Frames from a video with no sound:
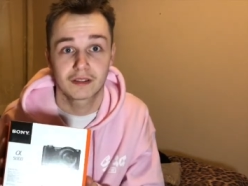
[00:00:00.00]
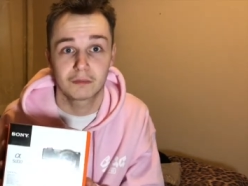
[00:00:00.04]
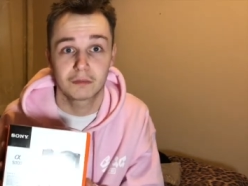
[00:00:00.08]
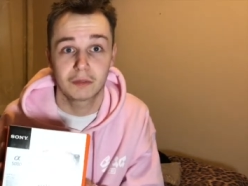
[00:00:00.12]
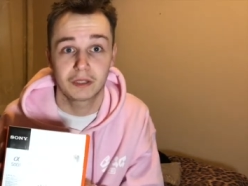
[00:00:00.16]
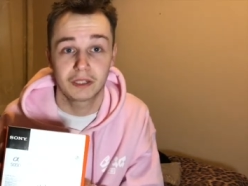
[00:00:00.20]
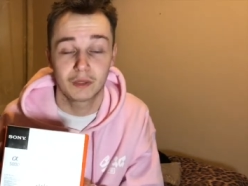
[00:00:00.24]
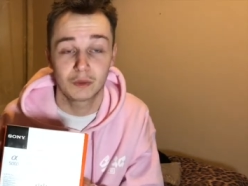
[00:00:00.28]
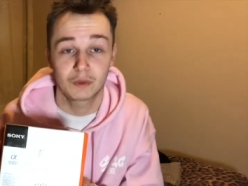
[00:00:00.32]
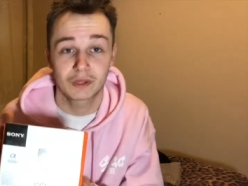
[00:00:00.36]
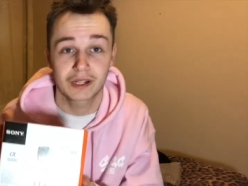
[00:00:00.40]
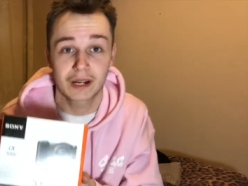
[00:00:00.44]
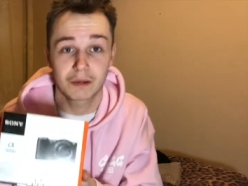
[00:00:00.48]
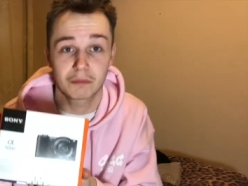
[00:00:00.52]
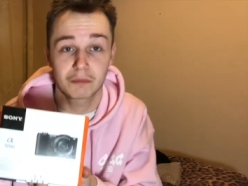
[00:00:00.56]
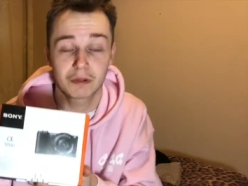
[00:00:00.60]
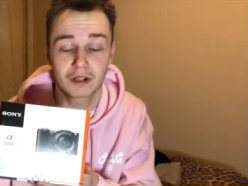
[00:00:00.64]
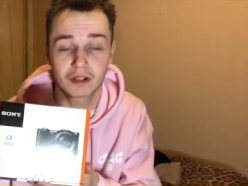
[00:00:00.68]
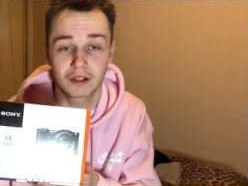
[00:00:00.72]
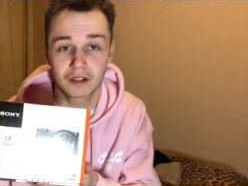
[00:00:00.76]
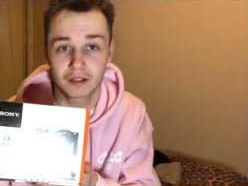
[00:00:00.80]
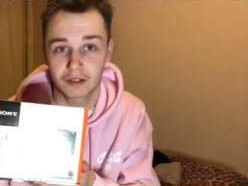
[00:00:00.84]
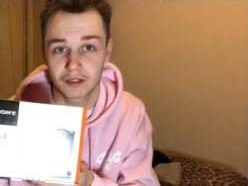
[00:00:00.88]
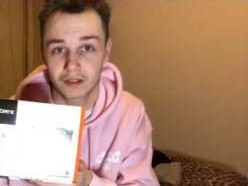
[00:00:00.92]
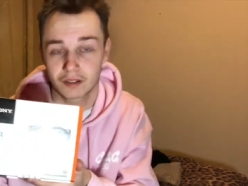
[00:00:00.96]
my new camera.
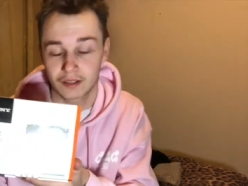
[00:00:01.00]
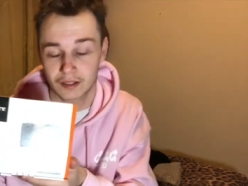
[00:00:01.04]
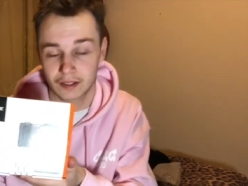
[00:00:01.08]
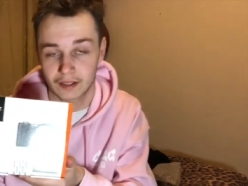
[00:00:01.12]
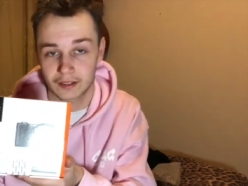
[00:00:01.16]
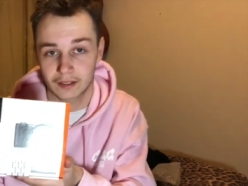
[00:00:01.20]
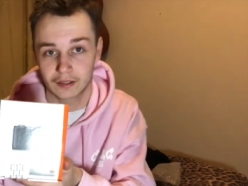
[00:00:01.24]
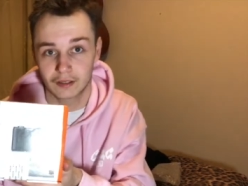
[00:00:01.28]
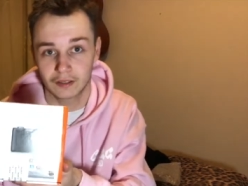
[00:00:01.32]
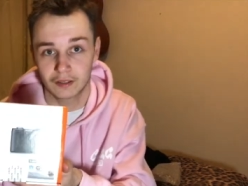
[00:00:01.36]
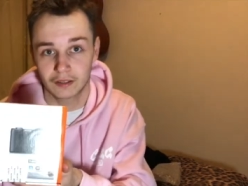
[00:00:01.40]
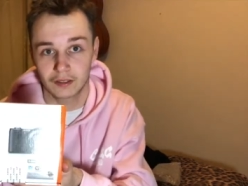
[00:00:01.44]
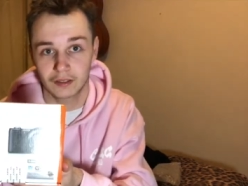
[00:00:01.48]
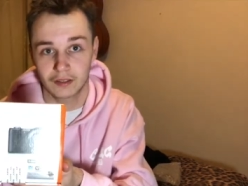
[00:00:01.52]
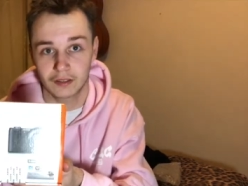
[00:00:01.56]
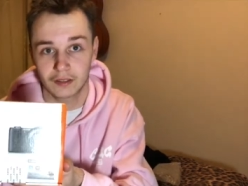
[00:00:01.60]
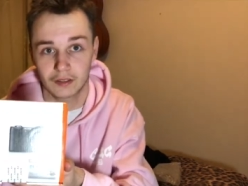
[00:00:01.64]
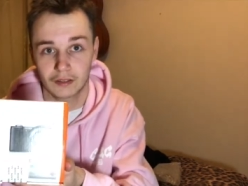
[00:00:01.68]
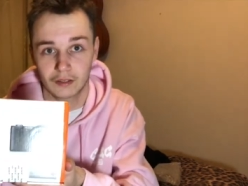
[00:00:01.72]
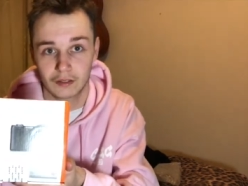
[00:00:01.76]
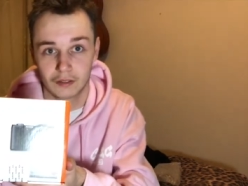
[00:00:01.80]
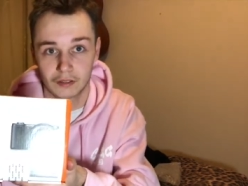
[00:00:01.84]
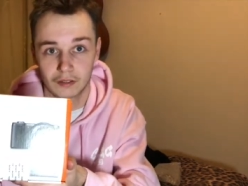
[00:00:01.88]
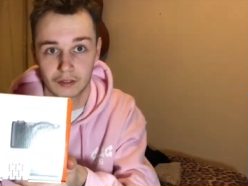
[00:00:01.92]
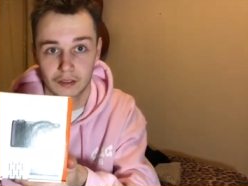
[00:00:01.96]
Hang on,
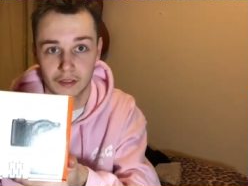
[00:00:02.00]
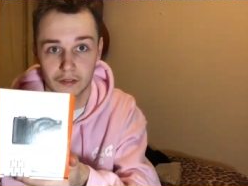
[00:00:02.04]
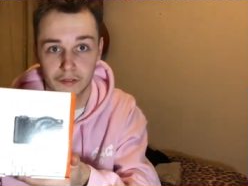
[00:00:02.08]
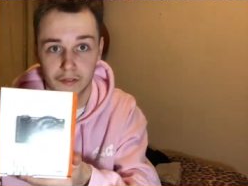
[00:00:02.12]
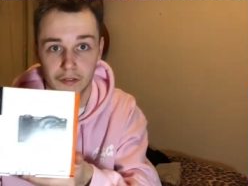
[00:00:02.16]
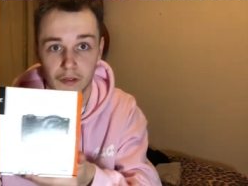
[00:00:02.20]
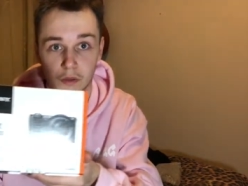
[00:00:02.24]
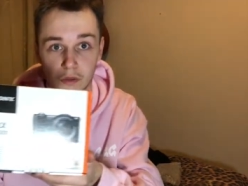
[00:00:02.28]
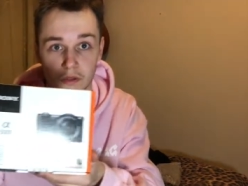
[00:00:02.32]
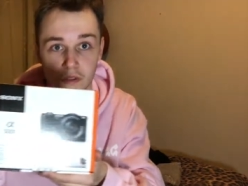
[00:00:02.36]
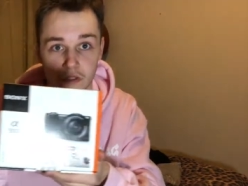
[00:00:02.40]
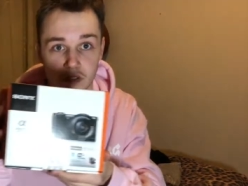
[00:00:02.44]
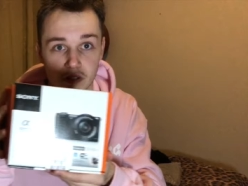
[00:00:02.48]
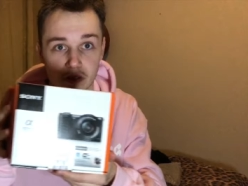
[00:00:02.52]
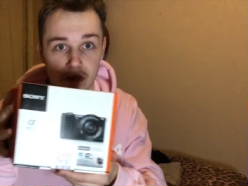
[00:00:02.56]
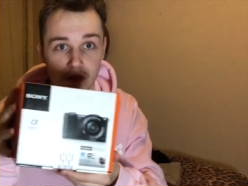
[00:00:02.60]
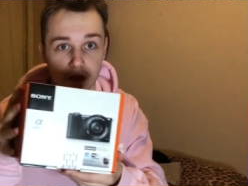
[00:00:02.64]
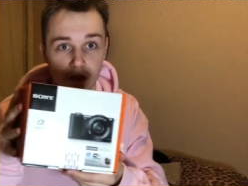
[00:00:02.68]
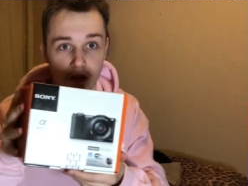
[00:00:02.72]
is it focus?